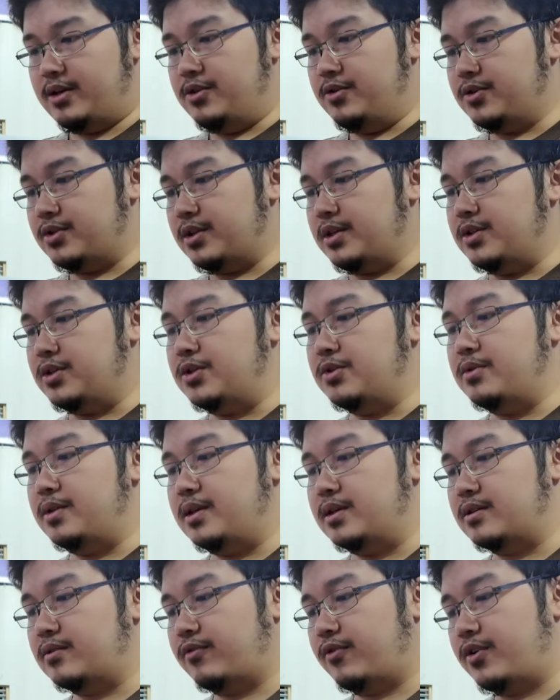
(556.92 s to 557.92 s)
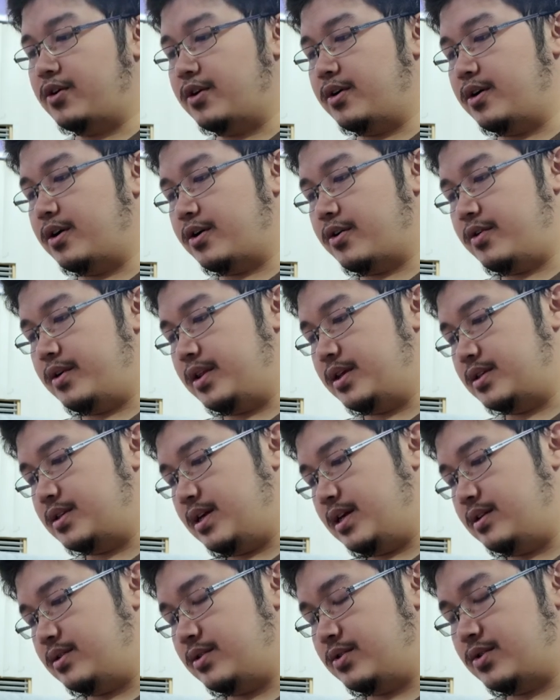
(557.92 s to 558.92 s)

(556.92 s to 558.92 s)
usually do this for acrylic stands.